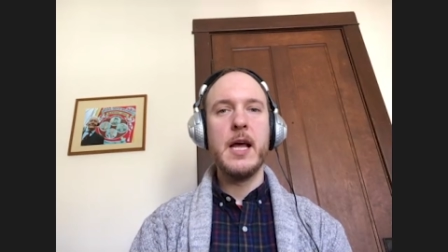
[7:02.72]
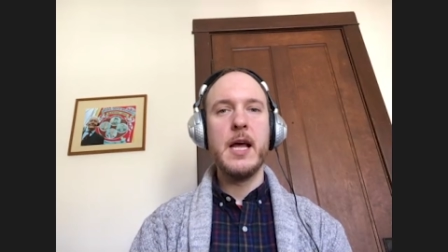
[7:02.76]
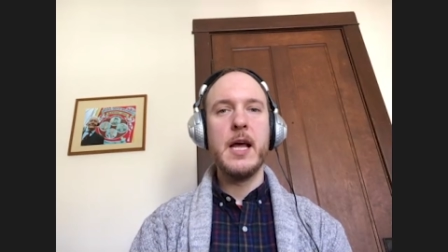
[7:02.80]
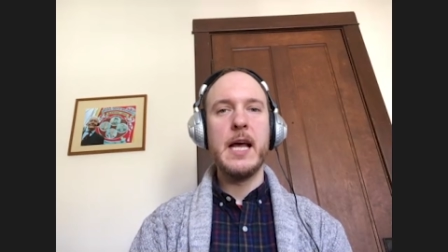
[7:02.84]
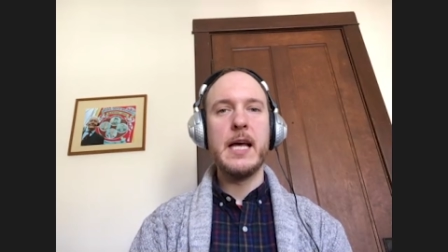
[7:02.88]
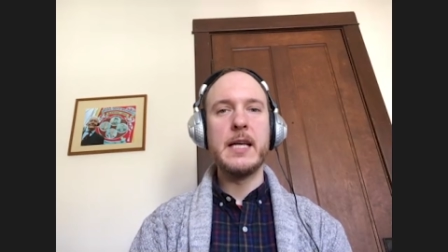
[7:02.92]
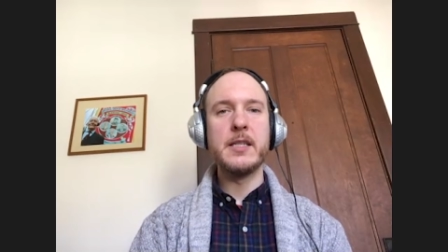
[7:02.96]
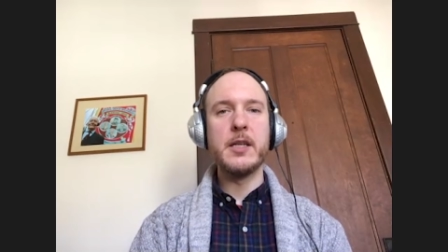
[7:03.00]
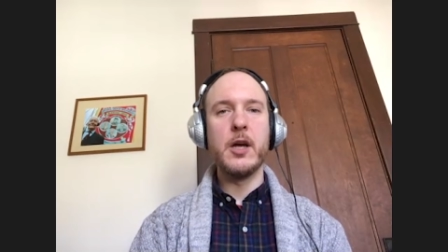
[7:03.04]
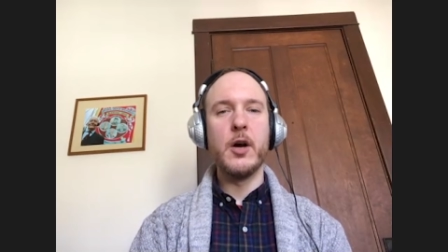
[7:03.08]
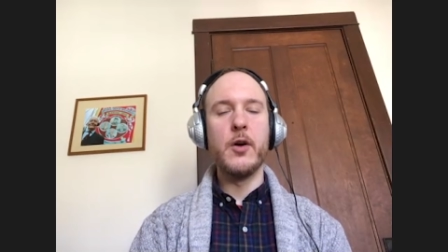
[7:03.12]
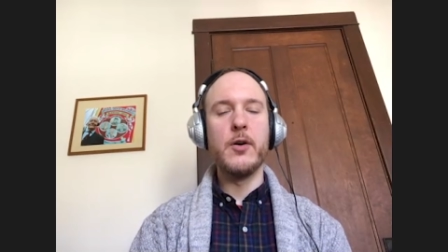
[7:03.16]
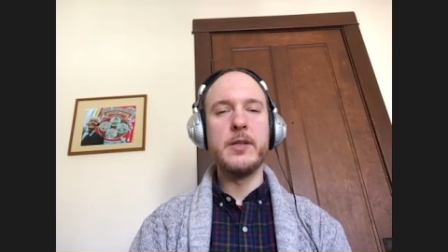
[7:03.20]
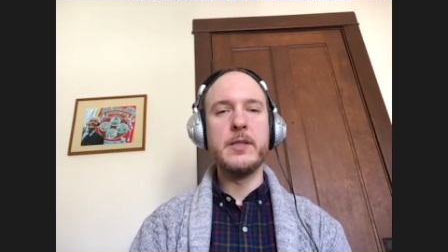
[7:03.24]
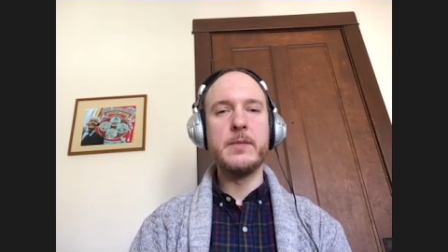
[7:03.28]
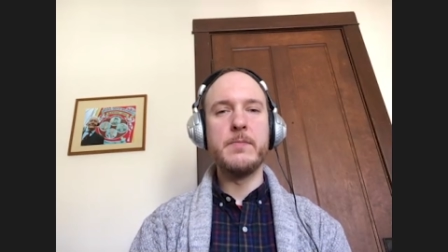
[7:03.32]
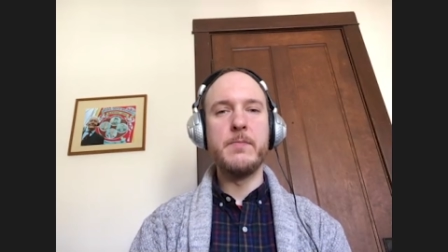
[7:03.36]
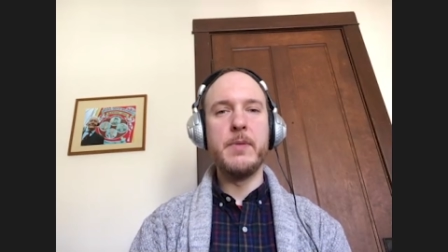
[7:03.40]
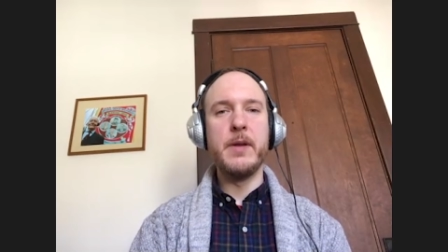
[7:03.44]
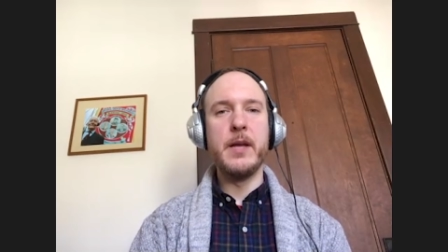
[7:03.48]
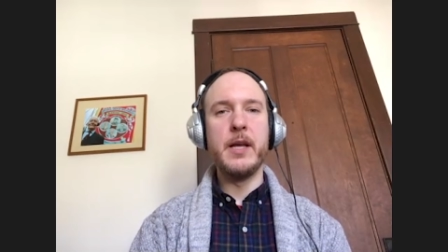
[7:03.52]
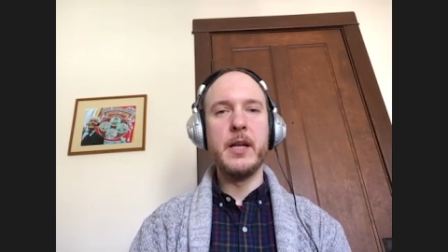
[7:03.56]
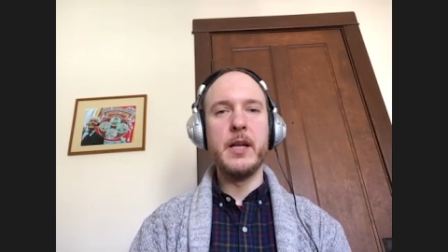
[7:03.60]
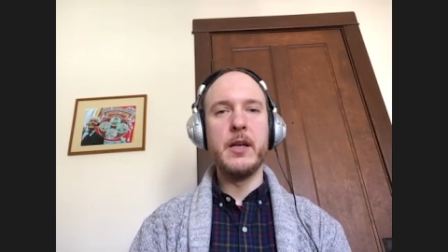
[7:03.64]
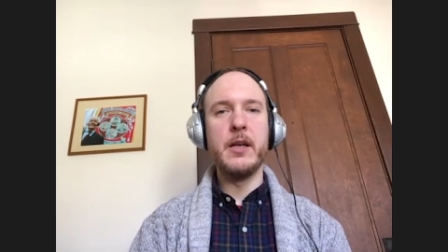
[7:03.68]
has always
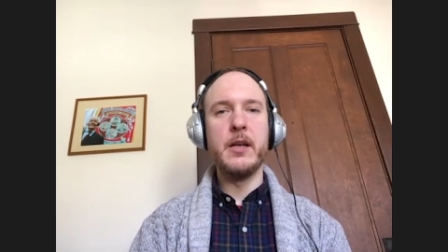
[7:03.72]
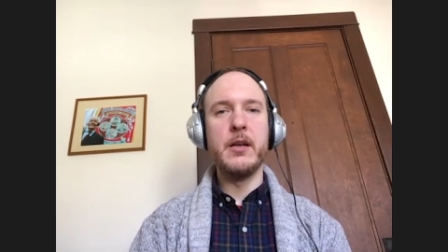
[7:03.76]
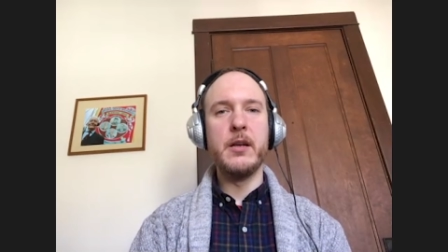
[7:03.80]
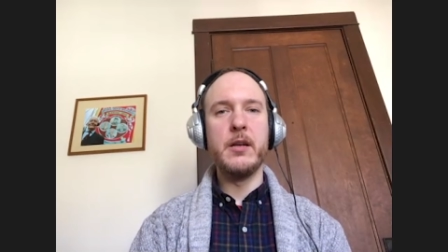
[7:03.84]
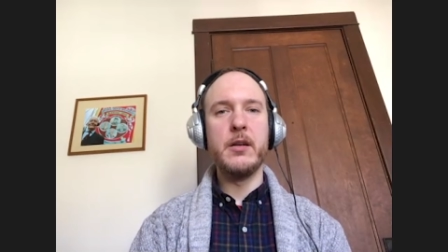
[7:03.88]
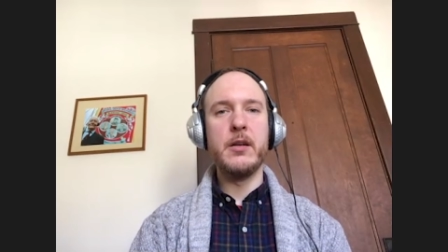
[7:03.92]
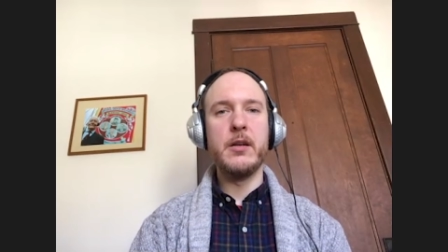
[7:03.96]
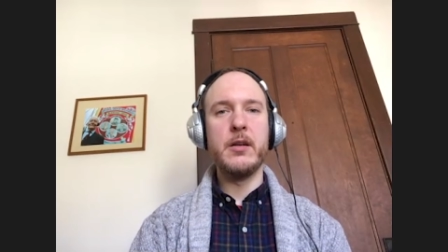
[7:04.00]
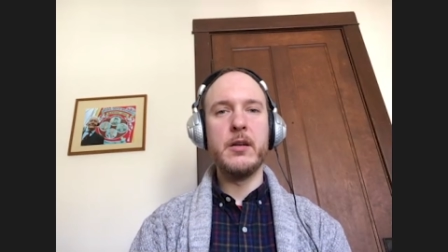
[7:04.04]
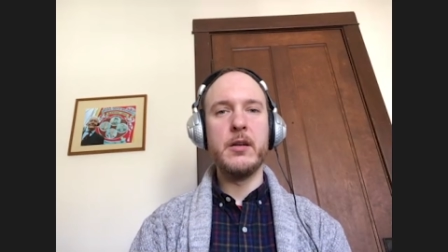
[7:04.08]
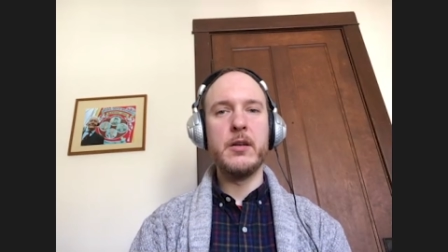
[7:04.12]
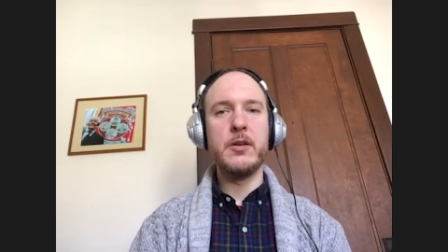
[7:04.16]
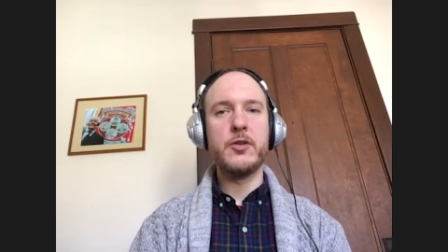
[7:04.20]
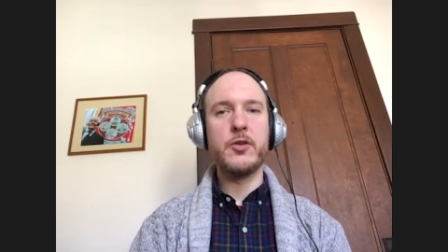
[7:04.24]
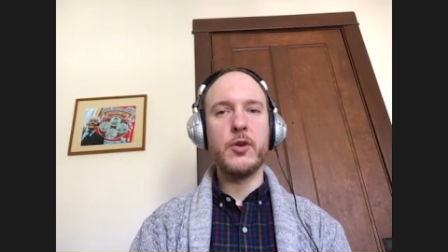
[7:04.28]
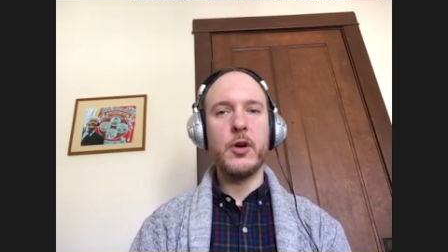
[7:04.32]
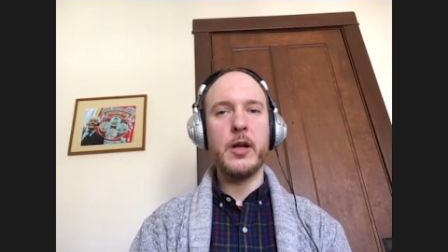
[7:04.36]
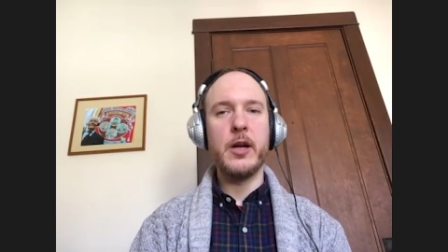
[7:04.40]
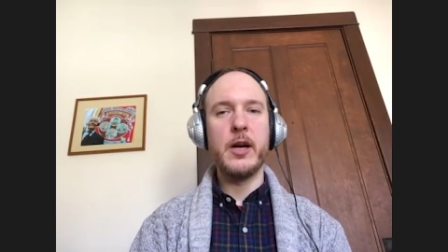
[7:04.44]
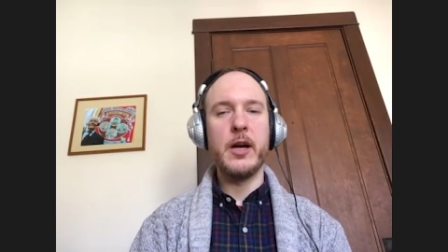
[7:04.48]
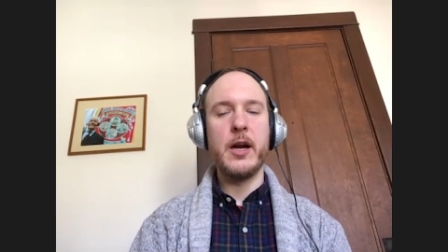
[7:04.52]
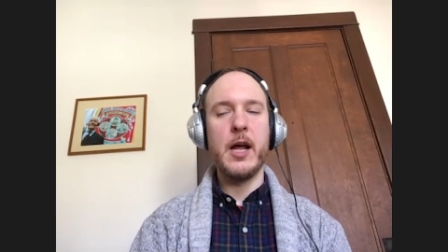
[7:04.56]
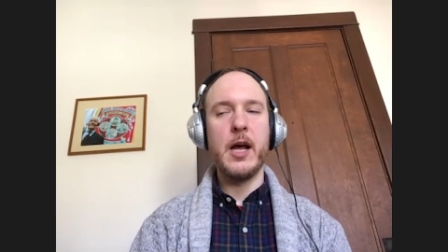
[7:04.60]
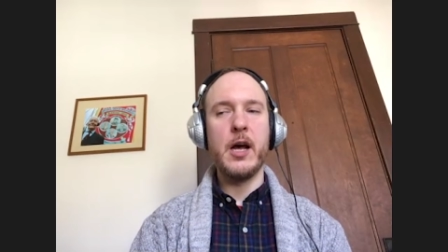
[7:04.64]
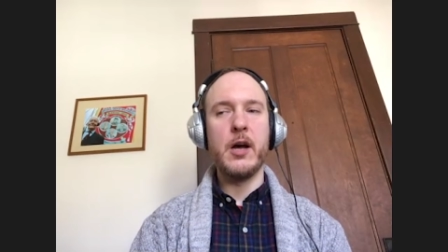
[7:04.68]
been
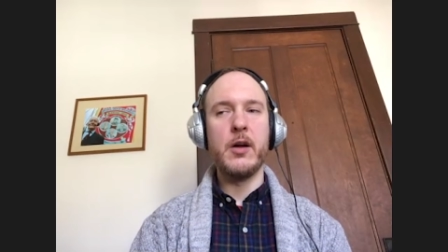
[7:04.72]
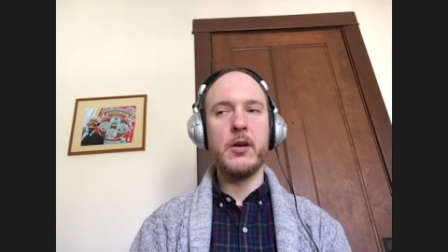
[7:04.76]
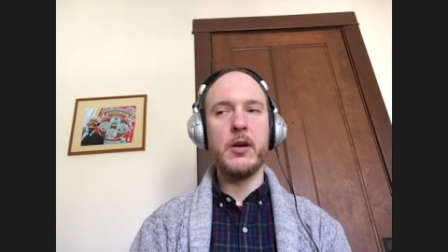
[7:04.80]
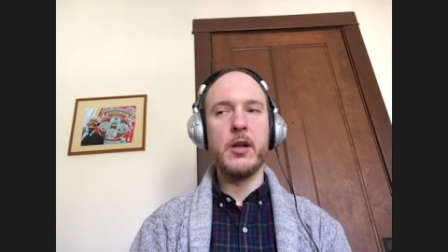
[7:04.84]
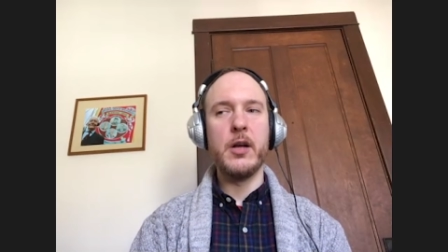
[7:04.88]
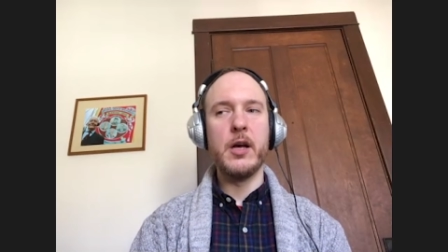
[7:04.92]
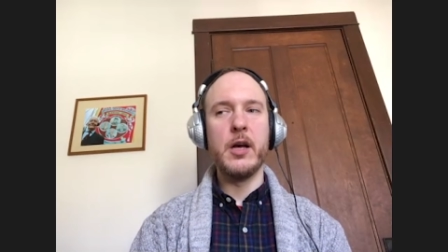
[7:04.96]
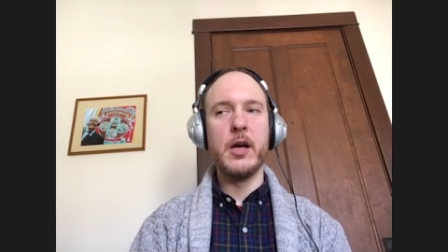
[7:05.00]
trotted out,